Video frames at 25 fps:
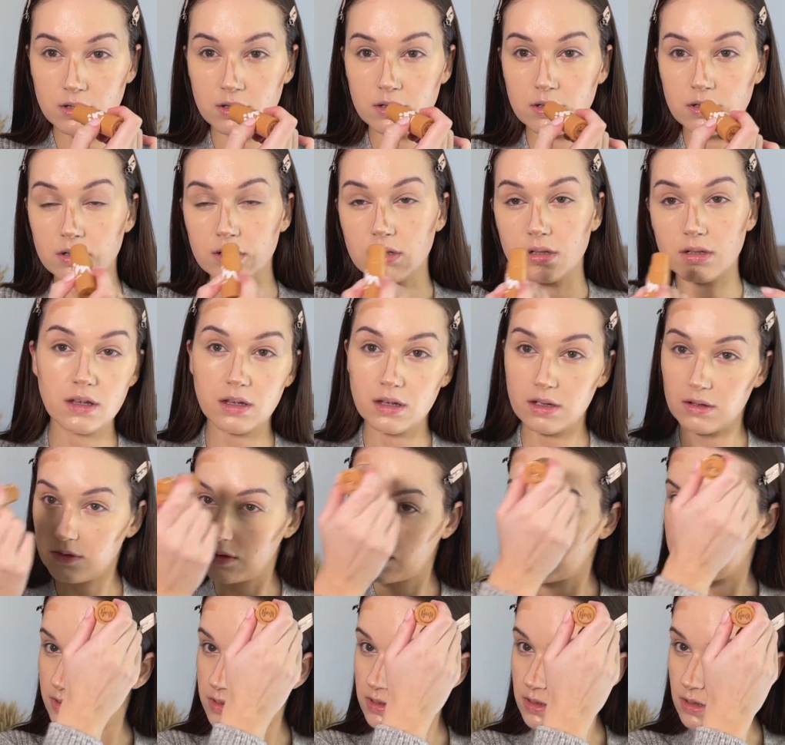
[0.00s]
on, even if
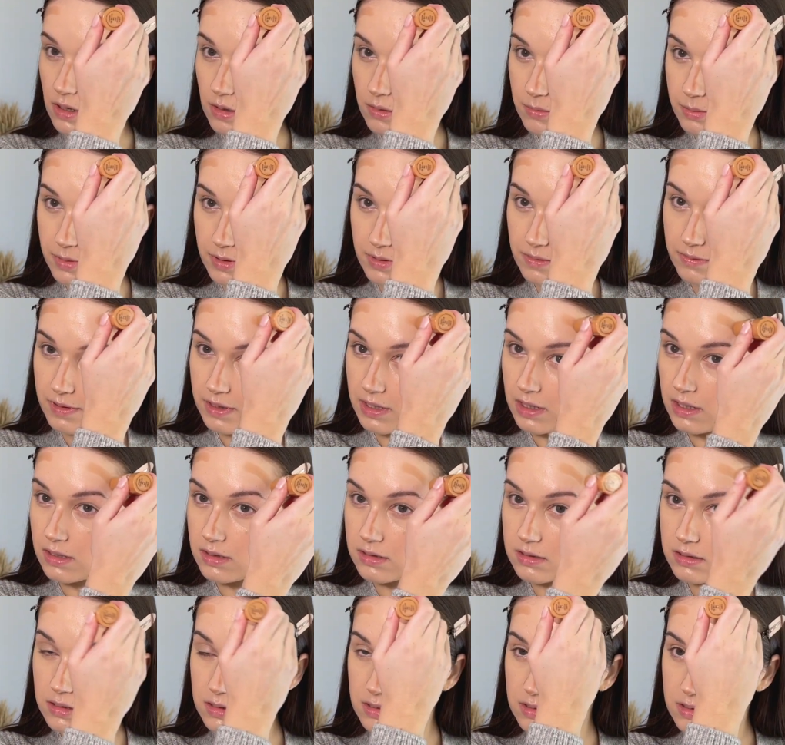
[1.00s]
it's not
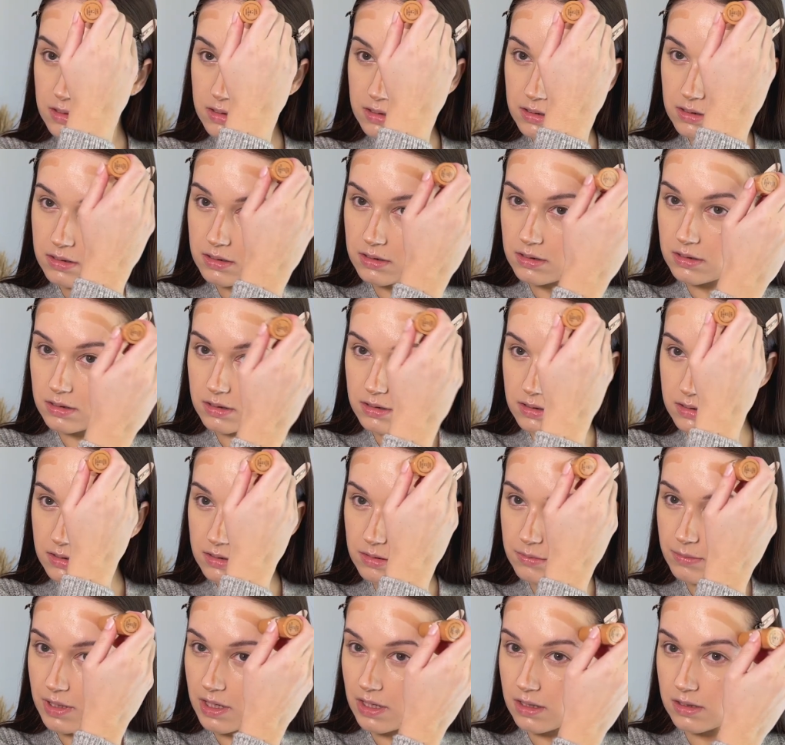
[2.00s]
perfect. Doesn't
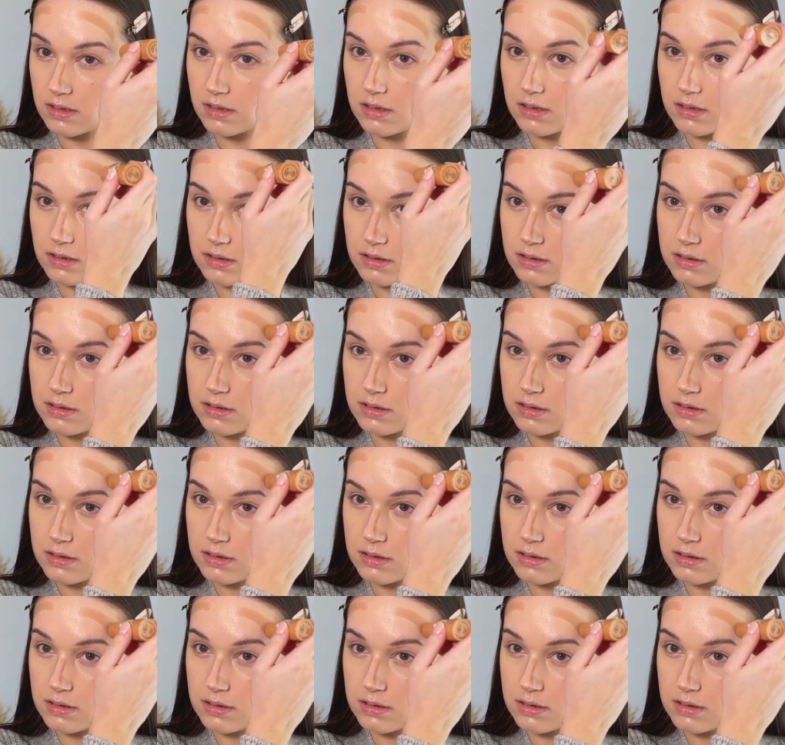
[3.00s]
matter.